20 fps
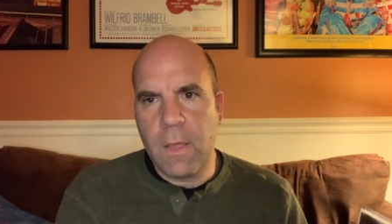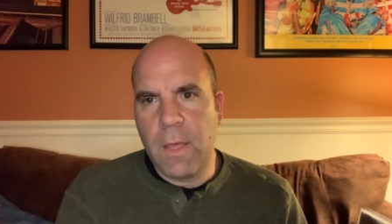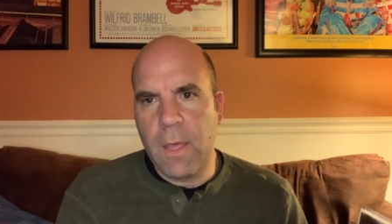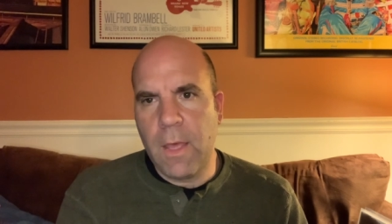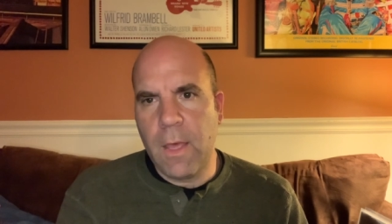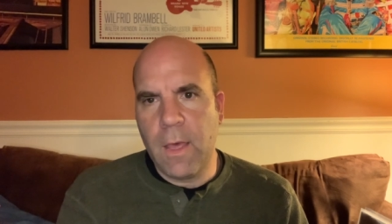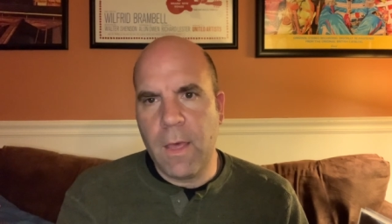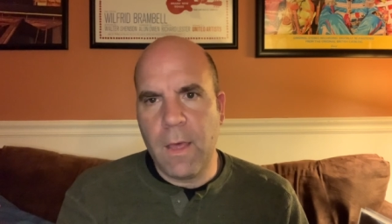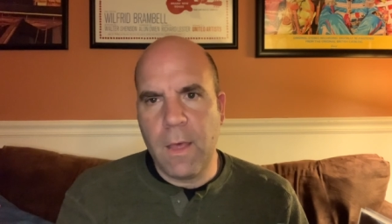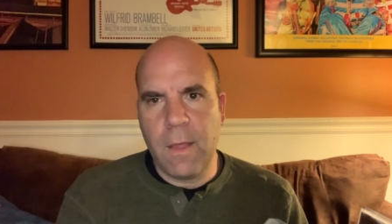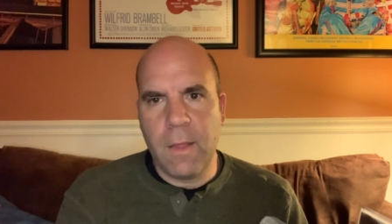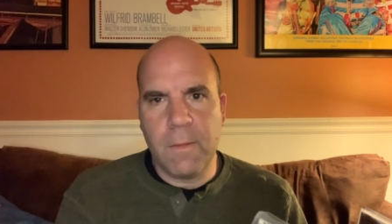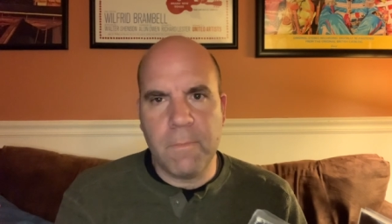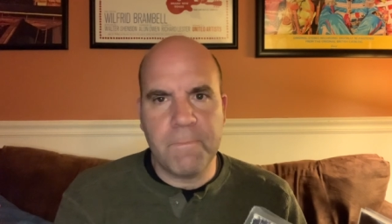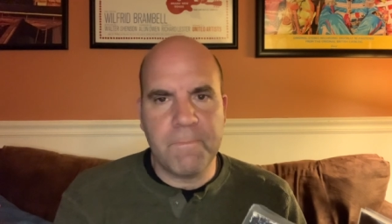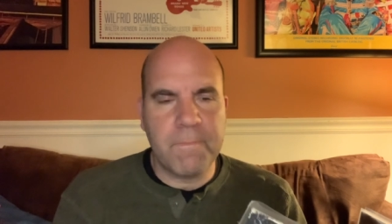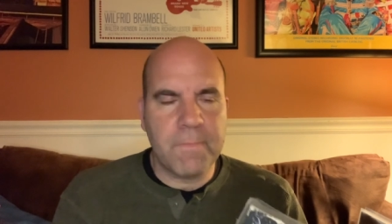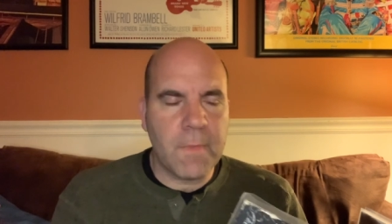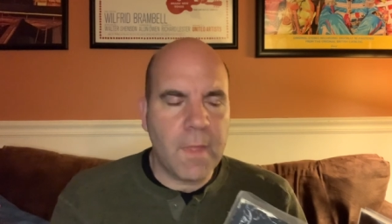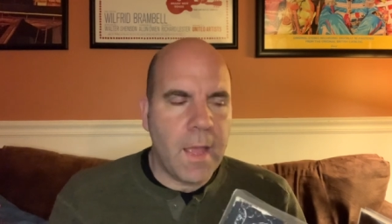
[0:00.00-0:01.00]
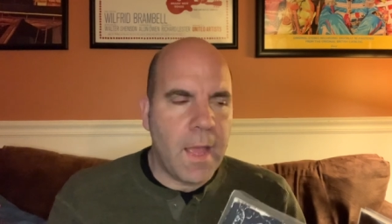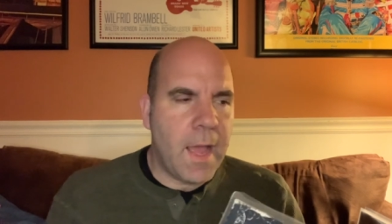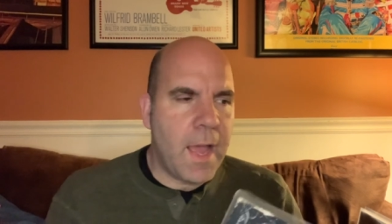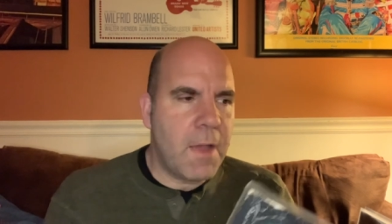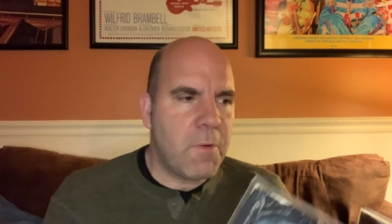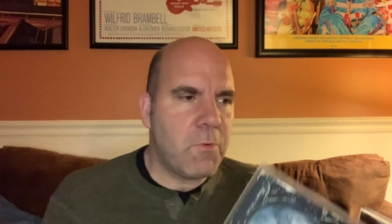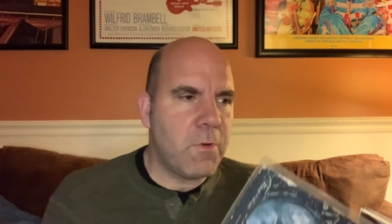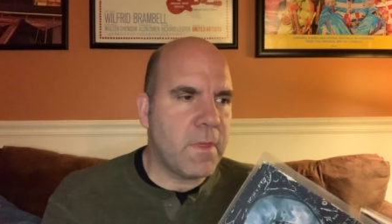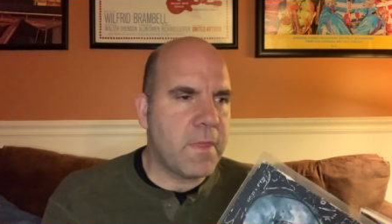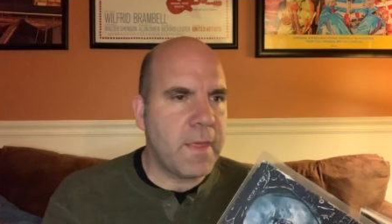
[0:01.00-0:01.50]
in,
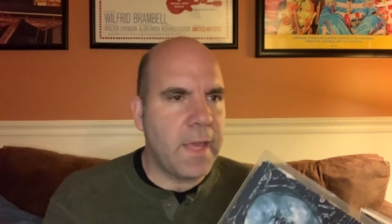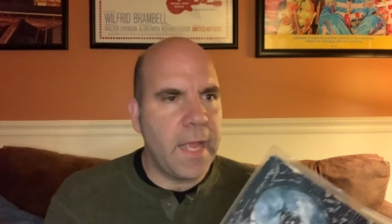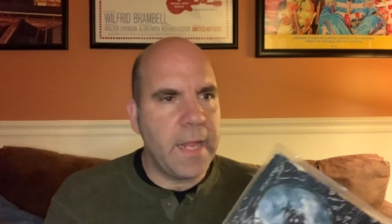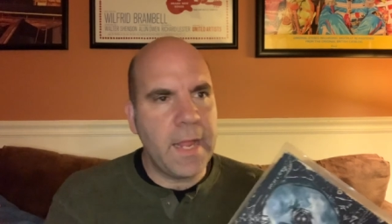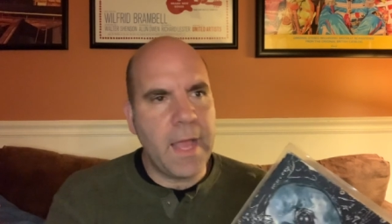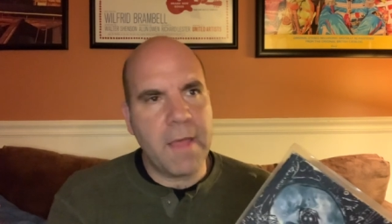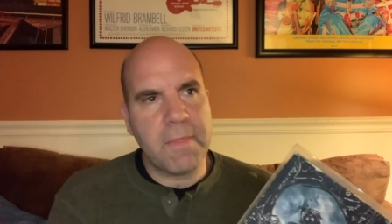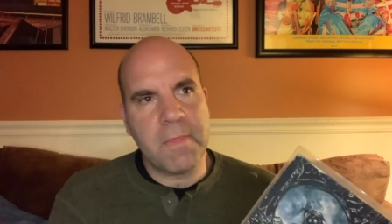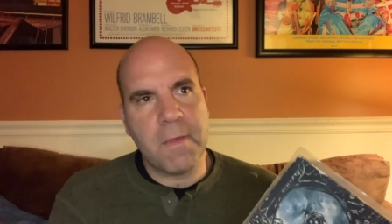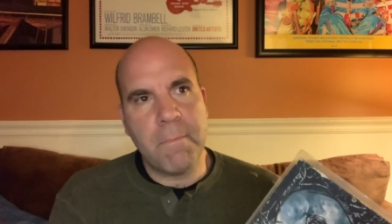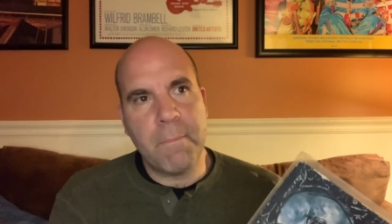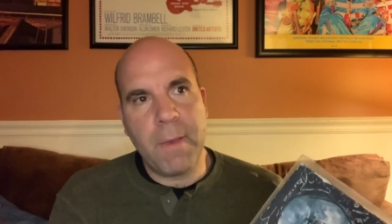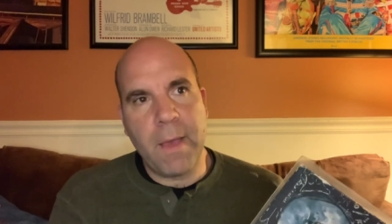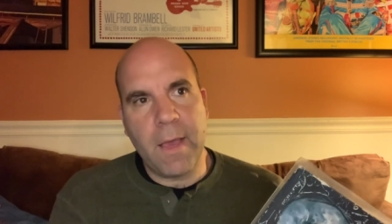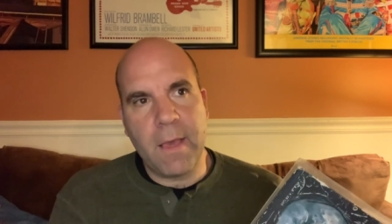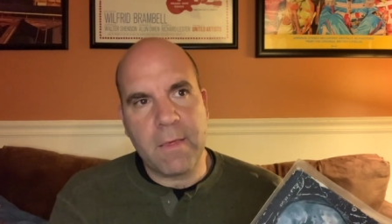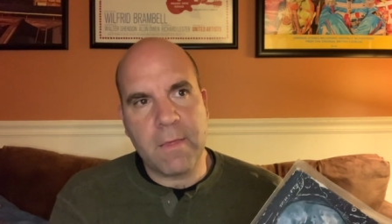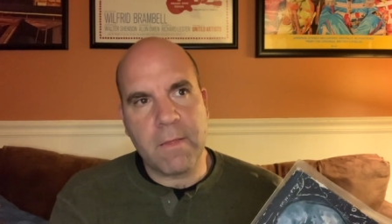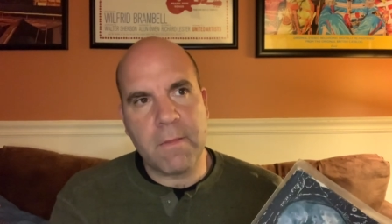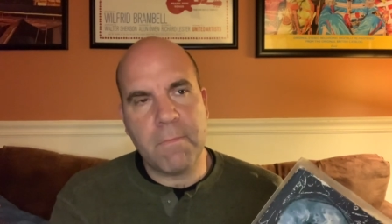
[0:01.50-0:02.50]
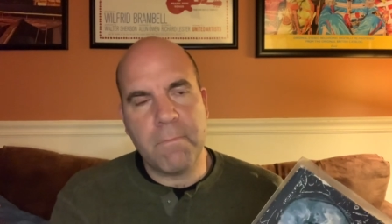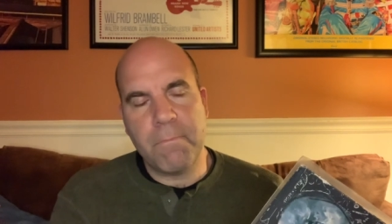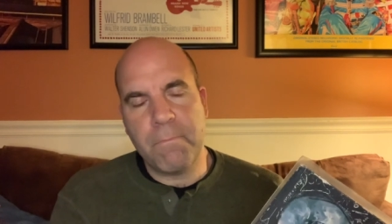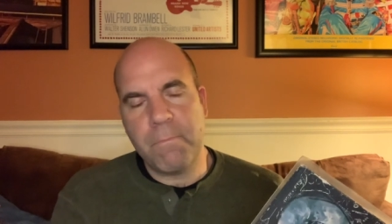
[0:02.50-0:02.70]
I will say, not the best